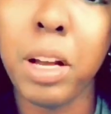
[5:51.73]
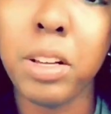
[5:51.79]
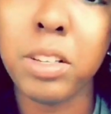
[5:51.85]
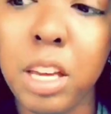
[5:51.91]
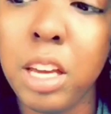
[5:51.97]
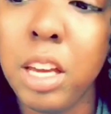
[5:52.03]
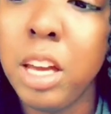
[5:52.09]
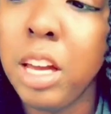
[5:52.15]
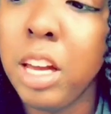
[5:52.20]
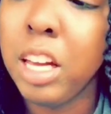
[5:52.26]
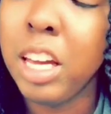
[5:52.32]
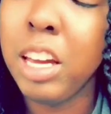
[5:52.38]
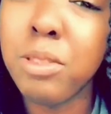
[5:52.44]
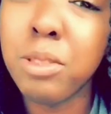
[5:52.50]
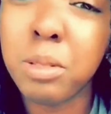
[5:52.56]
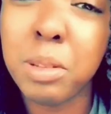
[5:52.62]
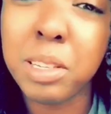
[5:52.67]
some
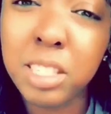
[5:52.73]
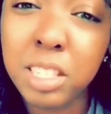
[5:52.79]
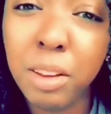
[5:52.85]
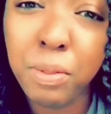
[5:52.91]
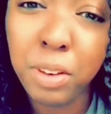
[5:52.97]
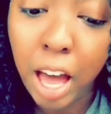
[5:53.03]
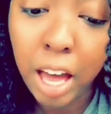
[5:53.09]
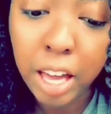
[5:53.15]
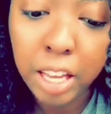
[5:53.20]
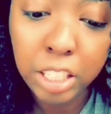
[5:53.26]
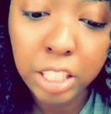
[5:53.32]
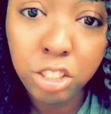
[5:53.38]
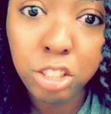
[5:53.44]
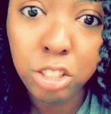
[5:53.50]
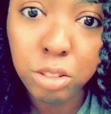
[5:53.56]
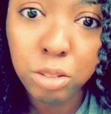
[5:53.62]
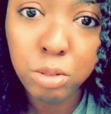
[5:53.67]
even specific
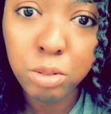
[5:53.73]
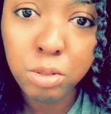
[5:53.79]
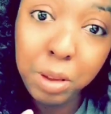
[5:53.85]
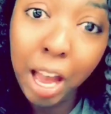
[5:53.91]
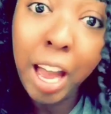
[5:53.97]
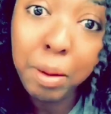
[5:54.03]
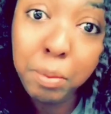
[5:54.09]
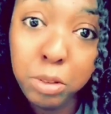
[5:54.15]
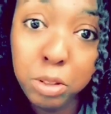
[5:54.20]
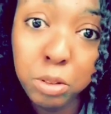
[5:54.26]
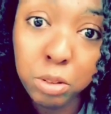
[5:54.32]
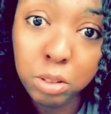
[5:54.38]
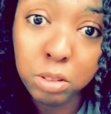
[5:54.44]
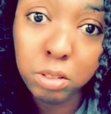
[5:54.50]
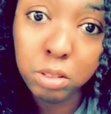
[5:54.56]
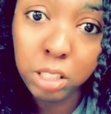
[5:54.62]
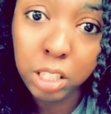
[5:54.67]
issues. I'm
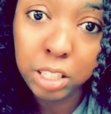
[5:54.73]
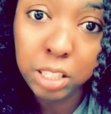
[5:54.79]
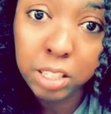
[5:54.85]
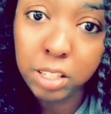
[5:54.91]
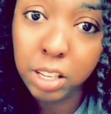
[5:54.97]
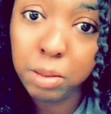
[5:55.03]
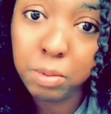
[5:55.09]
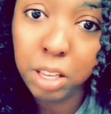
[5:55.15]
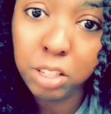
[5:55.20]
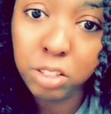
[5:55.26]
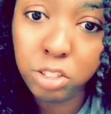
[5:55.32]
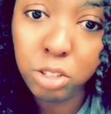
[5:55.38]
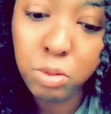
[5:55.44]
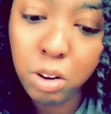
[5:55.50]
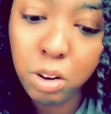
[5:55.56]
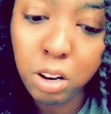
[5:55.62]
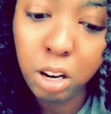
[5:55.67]
Googling the same things
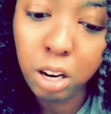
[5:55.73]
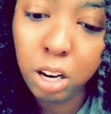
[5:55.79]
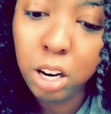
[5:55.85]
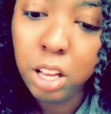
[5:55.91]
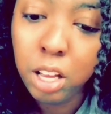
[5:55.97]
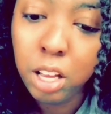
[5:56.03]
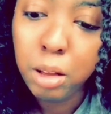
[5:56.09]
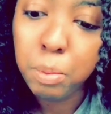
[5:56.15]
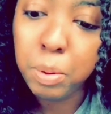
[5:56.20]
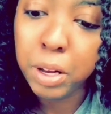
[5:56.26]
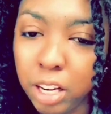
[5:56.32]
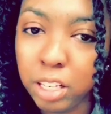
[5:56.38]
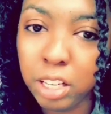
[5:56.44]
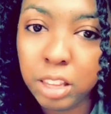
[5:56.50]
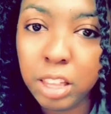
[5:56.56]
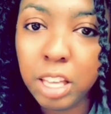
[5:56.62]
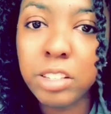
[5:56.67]
you are,
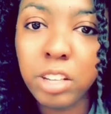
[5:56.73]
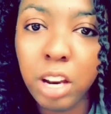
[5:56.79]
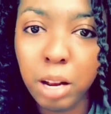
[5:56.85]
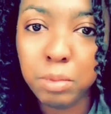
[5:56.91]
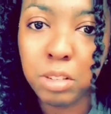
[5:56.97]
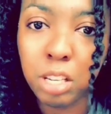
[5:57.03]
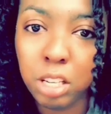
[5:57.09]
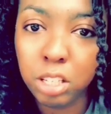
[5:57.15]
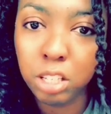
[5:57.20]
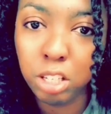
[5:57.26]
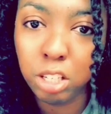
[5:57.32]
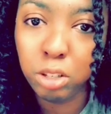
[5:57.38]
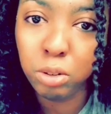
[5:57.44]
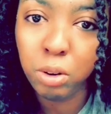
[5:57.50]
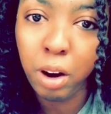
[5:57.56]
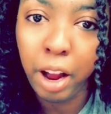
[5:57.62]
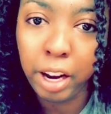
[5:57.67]
but the things that I'm telling
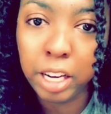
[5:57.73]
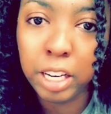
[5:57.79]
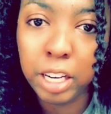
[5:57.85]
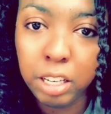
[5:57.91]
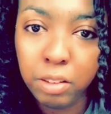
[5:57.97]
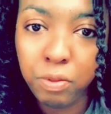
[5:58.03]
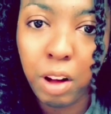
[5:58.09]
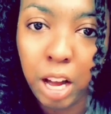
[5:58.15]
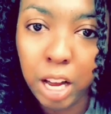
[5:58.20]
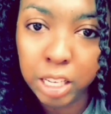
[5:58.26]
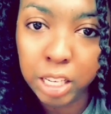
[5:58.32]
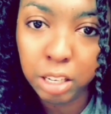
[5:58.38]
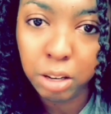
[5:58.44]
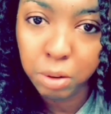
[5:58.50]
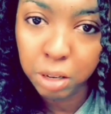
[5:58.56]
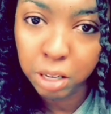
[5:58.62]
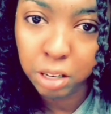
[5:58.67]
you, I couldn't find
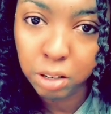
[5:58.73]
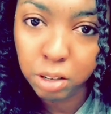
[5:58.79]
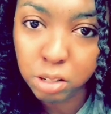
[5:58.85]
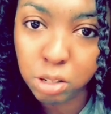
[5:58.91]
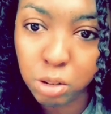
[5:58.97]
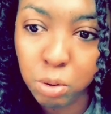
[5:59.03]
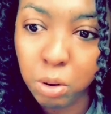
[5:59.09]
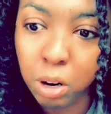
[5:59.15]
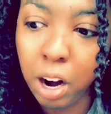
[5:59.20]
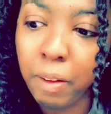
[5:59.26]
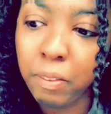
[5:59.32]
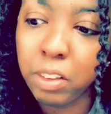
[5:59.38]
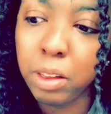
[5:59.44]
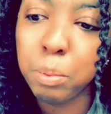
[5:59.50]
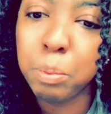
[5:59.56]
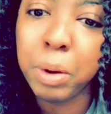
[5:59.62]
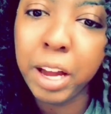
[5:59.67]
anywhere else, or I'm
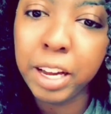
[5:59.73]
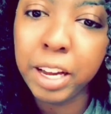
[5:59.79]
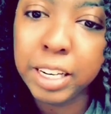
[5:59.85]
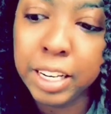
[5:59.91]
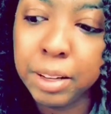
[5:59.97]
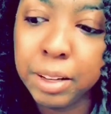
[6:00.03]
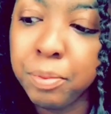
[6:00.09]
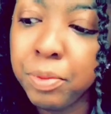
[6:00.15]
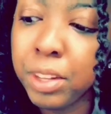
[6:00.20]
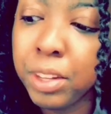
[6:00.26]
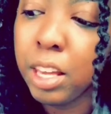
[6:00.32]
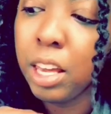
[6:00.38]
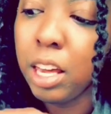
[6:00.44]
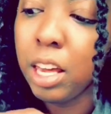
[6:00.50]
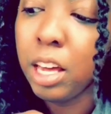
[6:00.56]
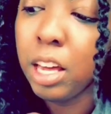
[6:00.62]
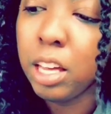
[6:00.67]
combining
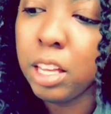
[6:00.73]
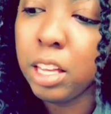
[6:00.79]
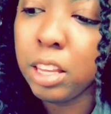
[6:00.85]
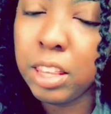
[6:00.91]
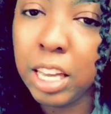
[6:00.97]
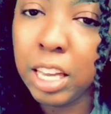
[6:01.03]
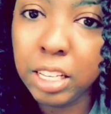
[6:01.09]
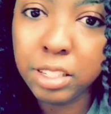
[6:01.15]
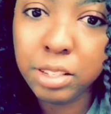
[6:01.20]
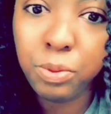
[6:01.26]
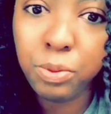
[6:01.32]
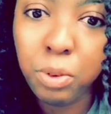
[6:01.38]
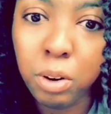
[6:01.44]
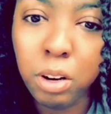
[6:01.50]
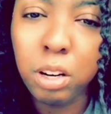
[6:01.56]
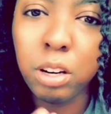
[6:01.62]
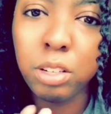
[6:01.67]
things
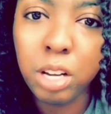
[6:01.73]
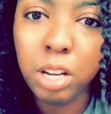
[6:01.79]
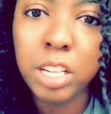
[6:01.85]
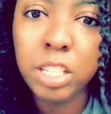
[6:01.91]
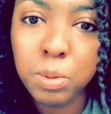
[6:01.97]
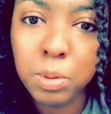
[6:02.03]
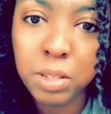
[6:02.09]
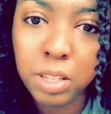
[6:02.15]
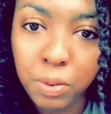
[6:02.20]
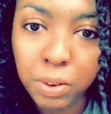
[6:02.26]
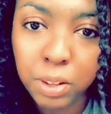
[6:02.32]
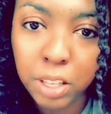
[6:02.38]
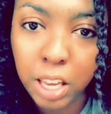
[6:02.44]
for us specifically